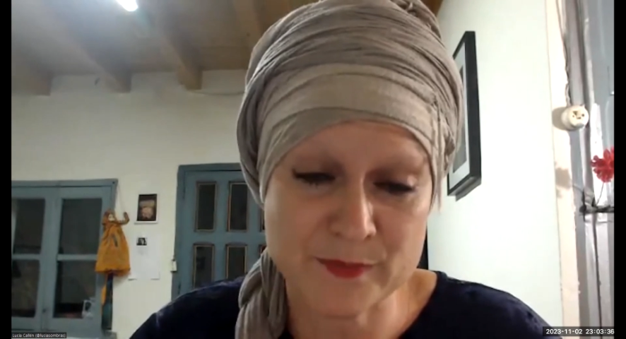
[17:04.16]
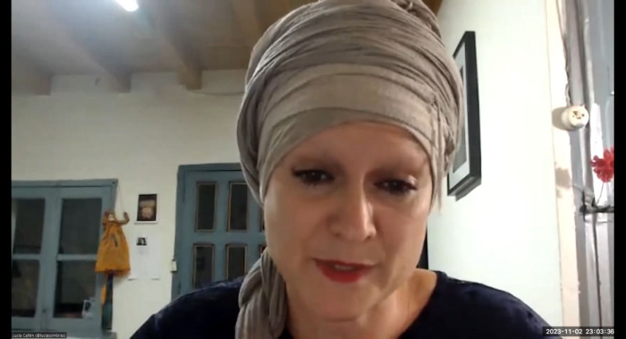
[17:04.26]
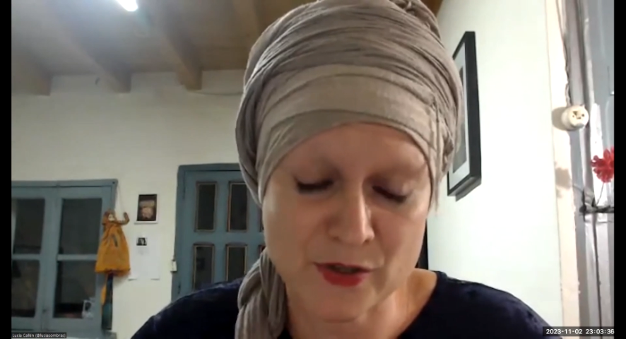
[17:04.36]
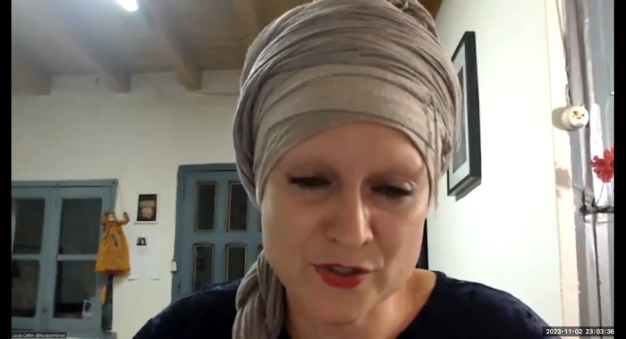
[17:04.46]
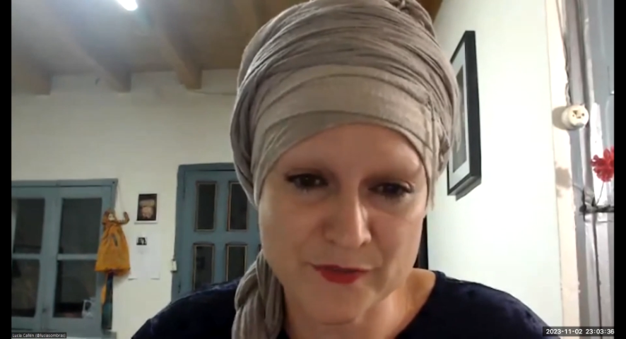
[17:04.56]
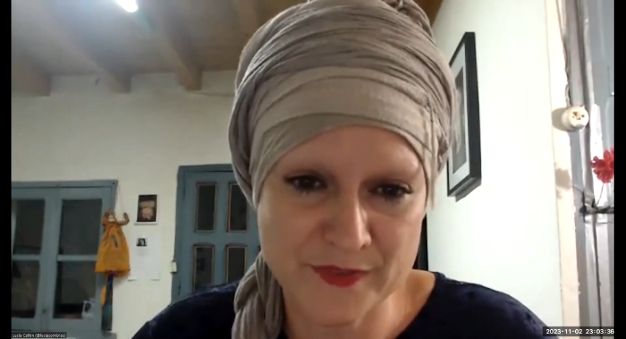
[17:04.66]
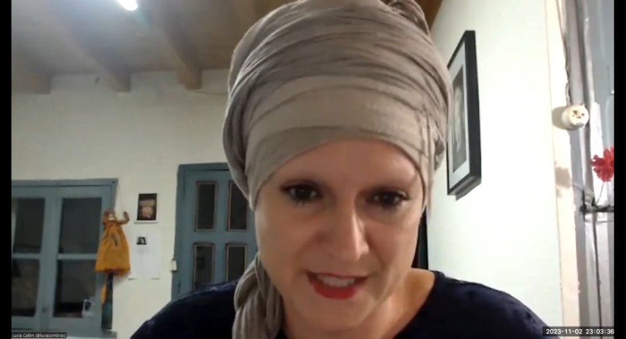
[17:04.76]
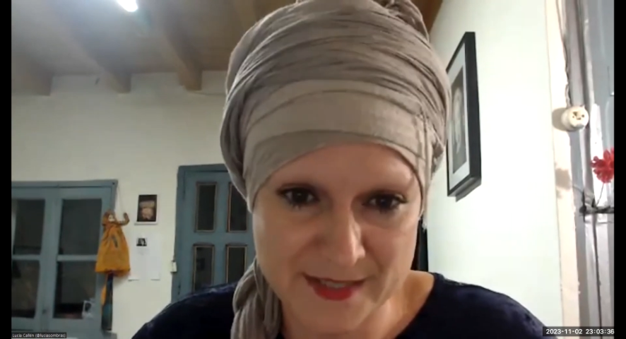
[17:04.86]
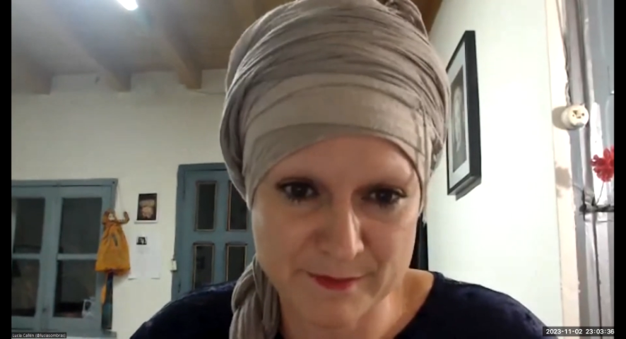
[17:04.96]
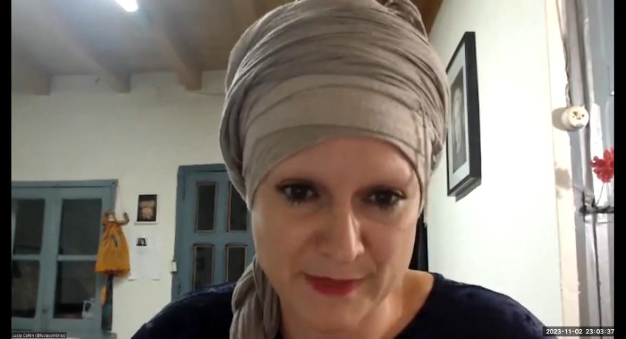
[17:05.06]
because of
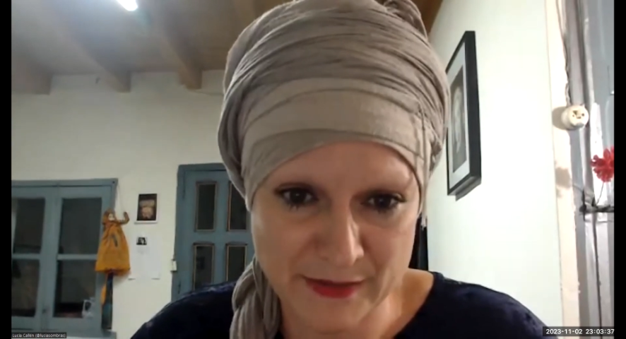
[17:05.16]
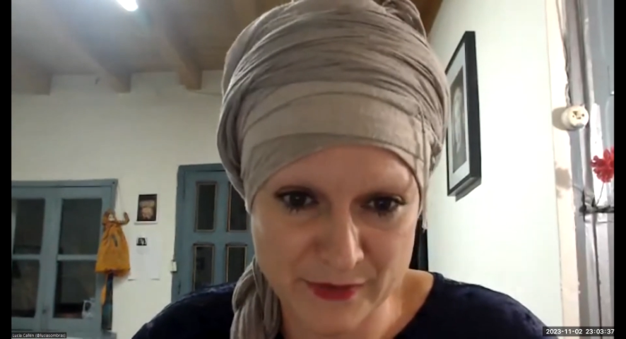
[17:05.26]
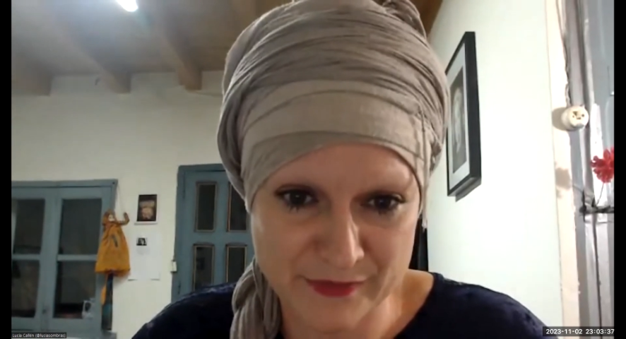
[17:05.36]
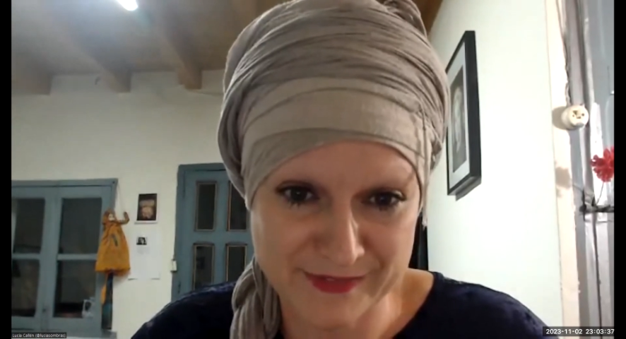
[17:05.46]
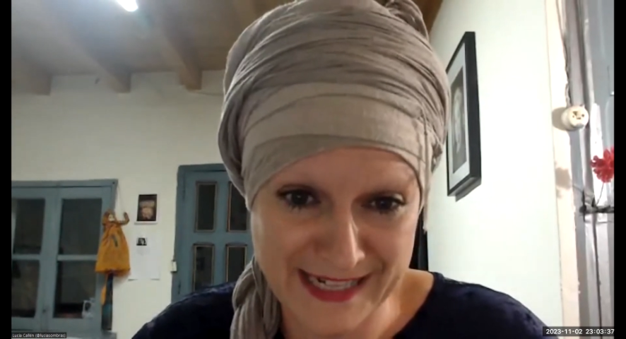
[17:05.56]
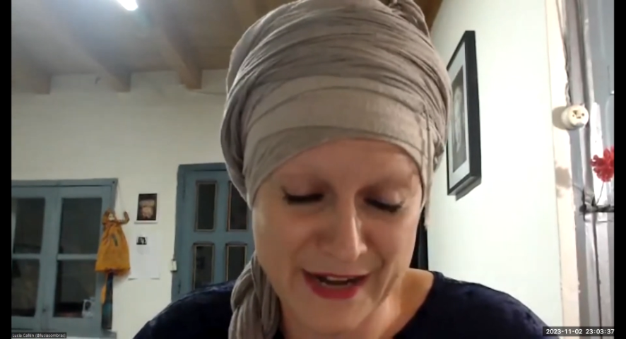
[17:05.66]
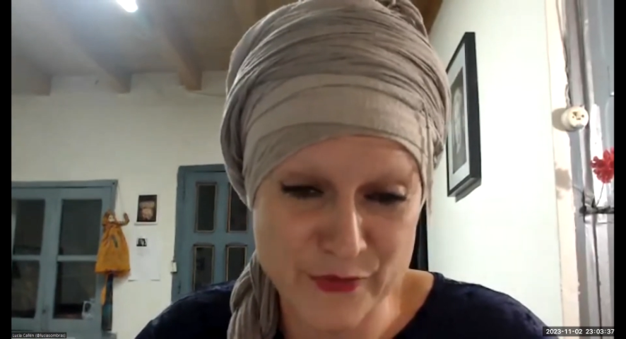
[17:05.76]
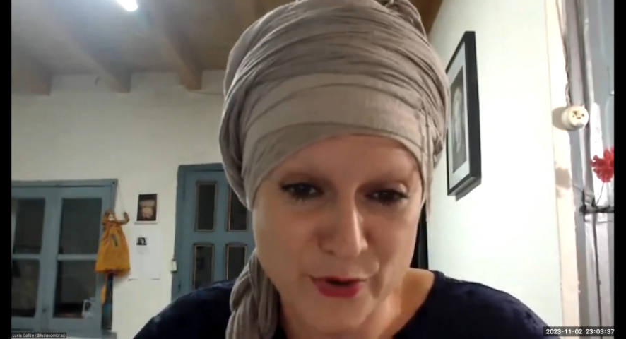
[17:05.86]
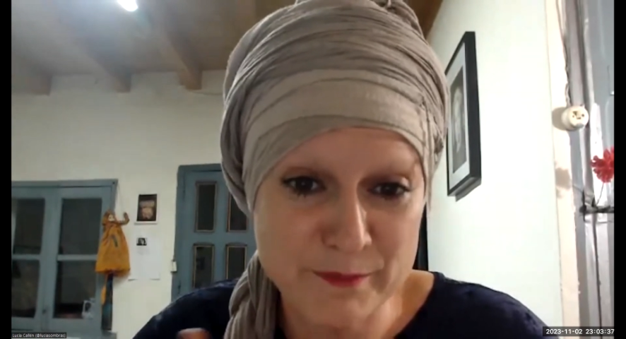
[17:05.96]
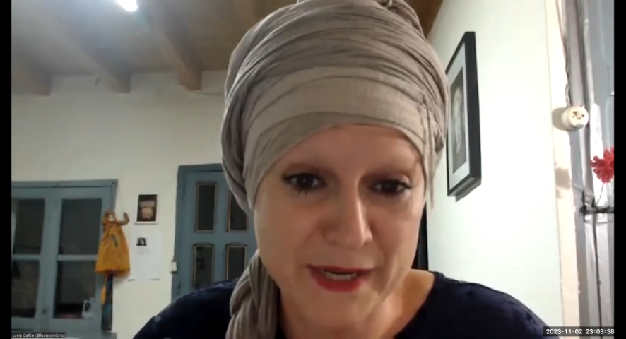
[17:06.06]
these
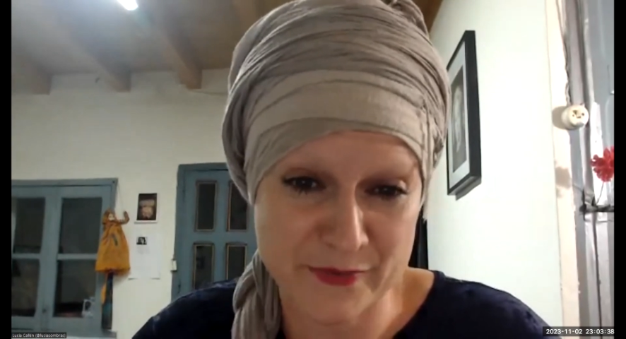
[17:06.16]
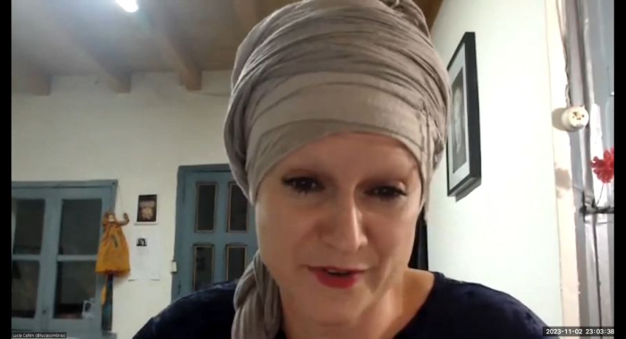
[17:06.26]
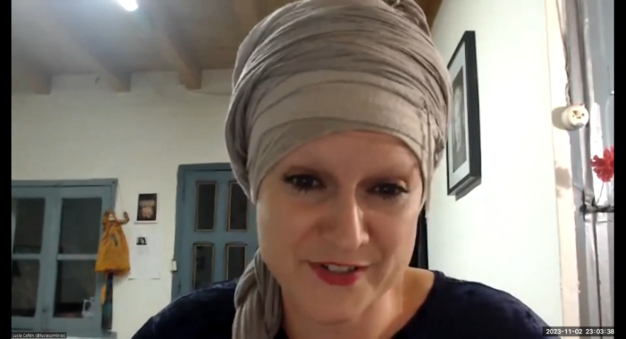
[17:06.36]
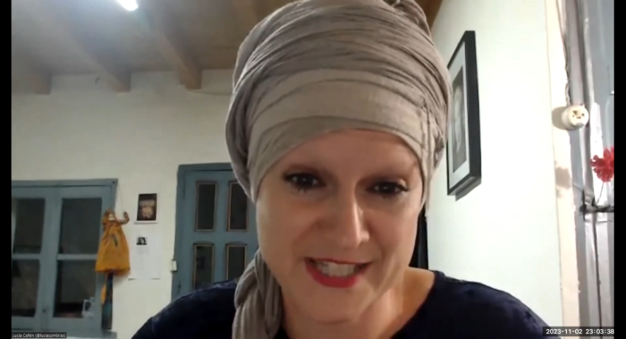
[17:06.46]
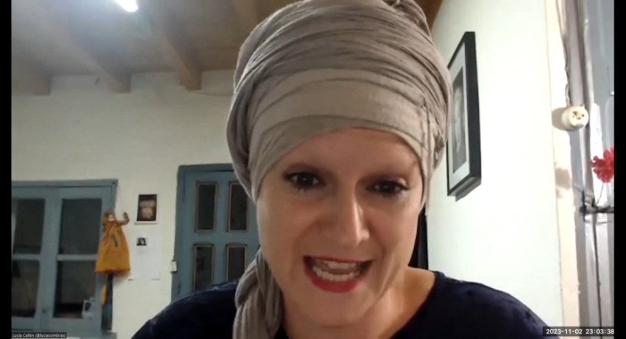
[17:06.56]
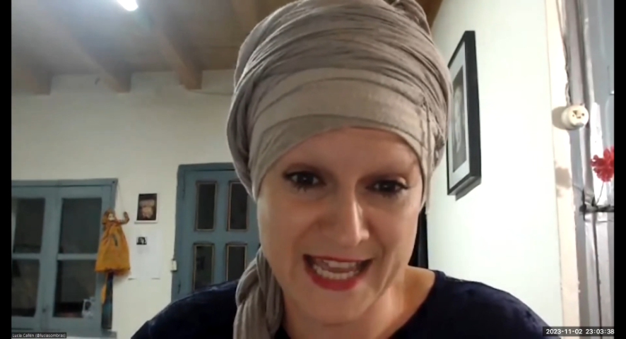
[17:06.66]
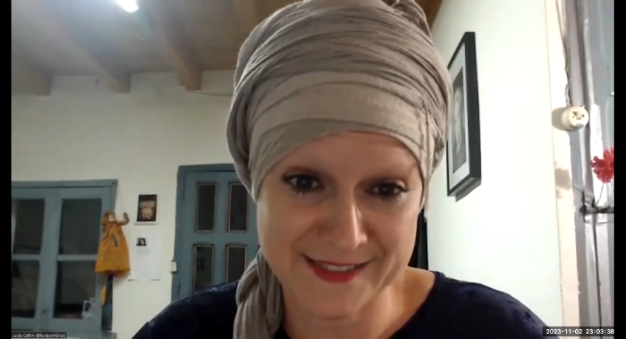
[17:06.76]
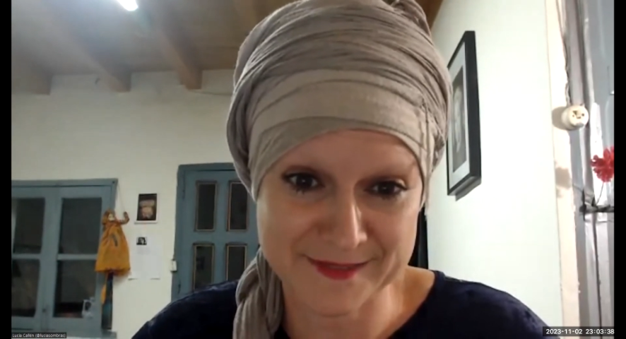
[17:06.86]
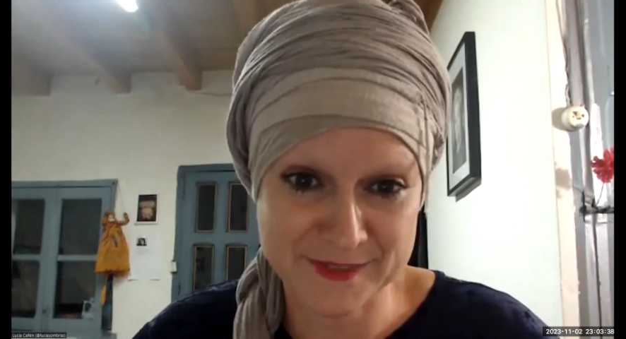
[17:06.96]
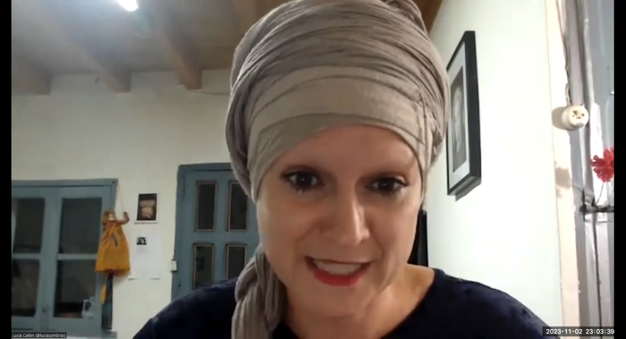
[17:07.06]
narrow mirrors,
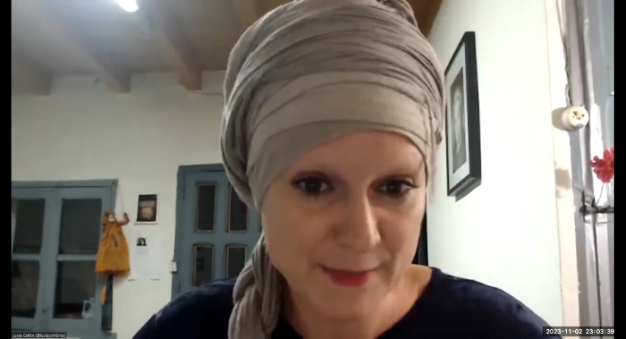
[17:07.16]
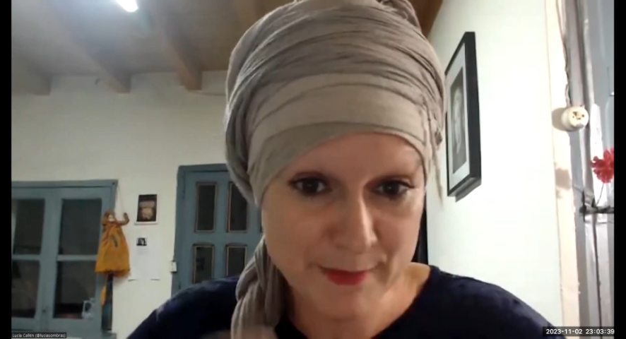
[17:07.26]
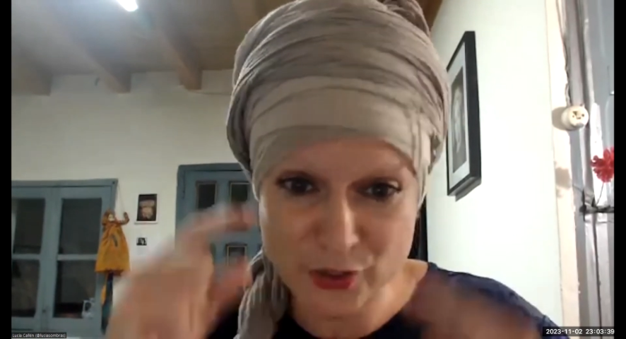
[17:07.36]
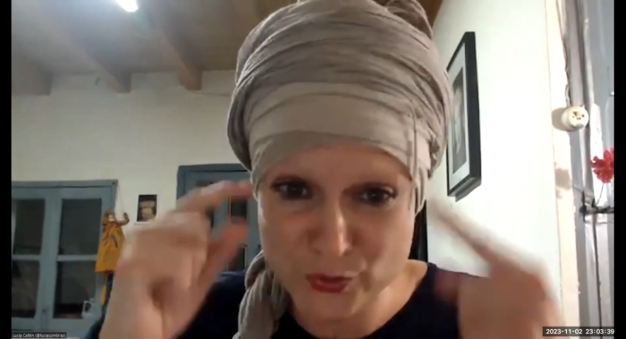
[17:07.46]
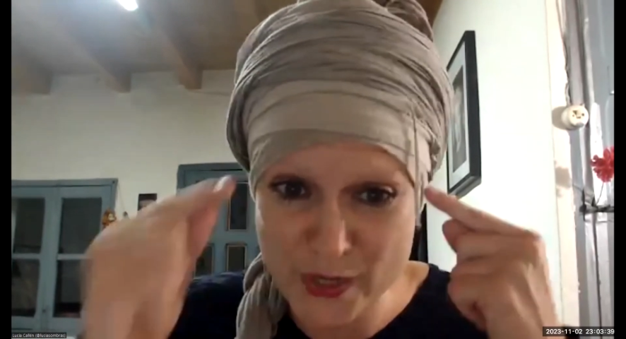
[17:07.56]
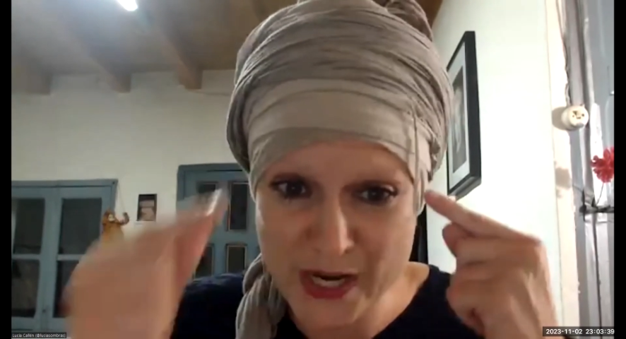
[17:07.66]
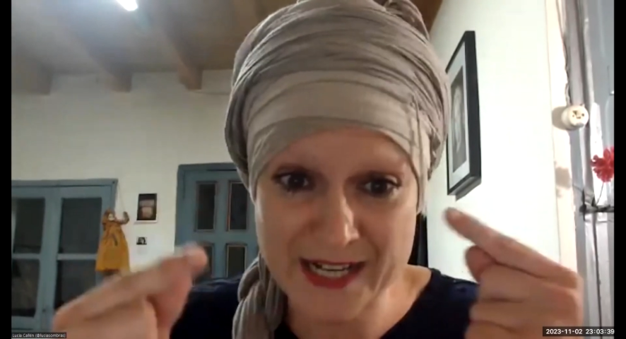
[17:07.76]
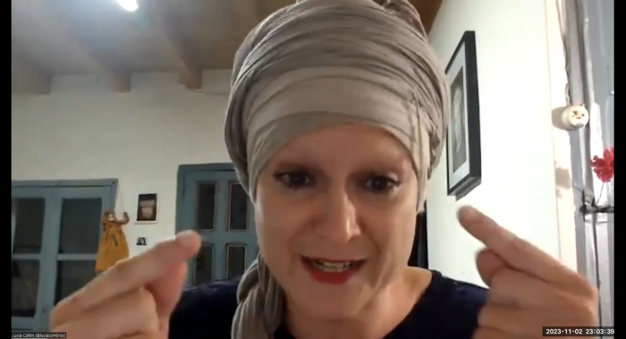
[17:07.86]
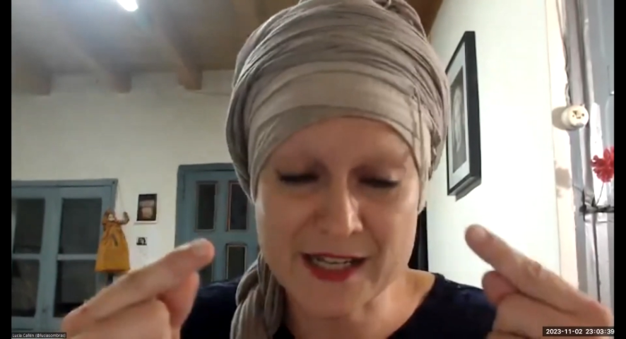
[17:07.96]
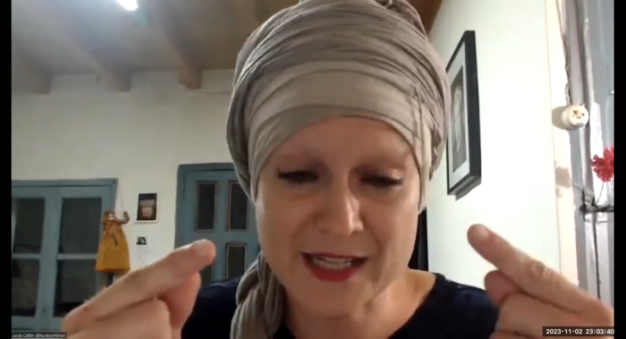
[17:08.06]
and because we
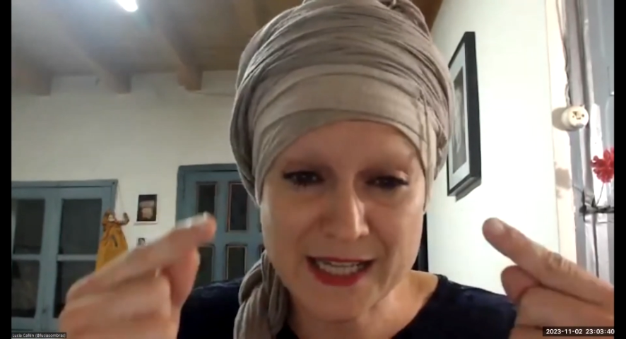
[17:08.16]
are